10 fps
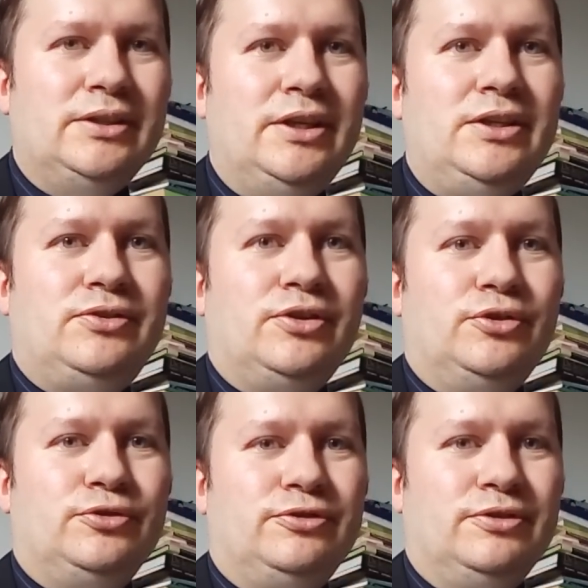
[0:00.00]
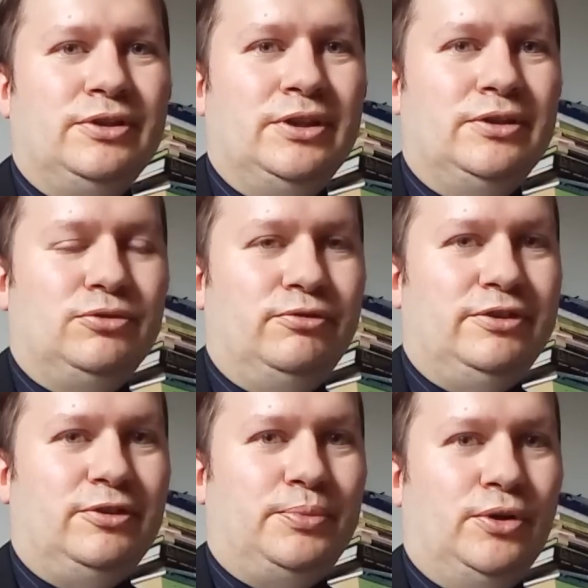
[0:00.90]
he chose to
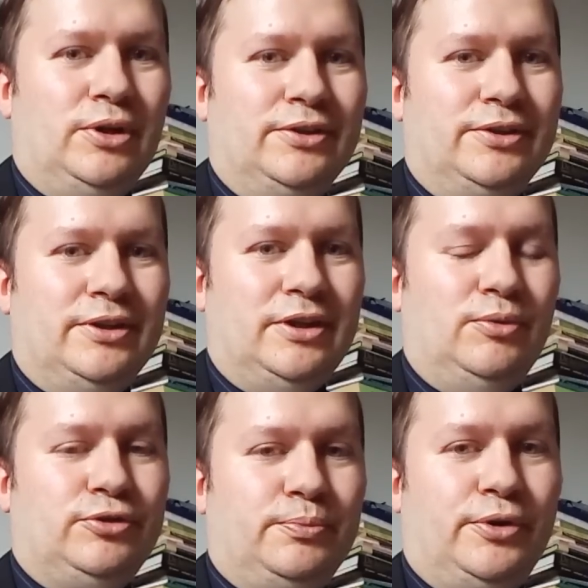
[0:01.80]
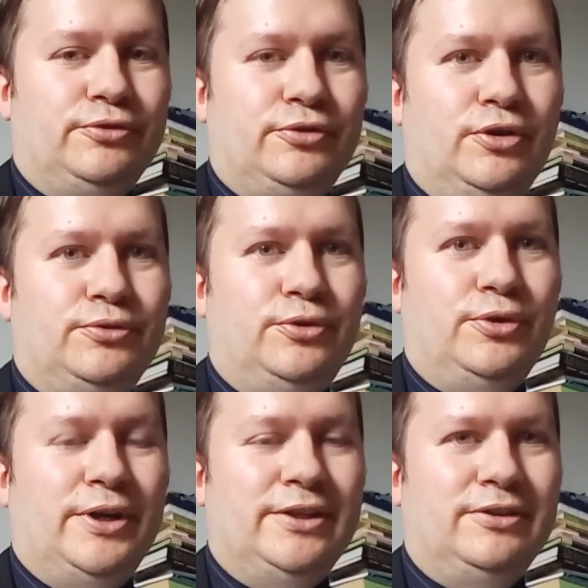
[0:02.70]
visit Poland. He was supposed to go to the
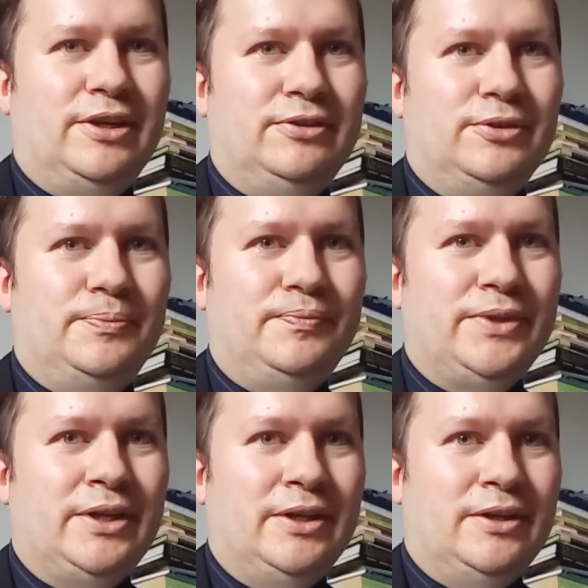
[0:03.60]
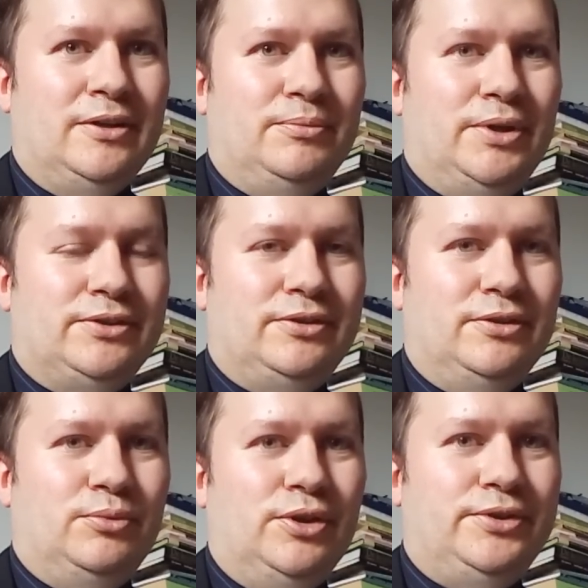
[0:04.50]
United Kingdom, but
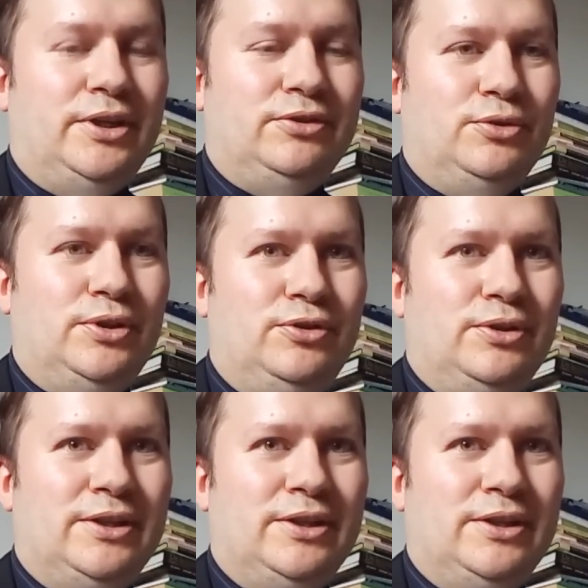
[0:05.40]
what did he do in the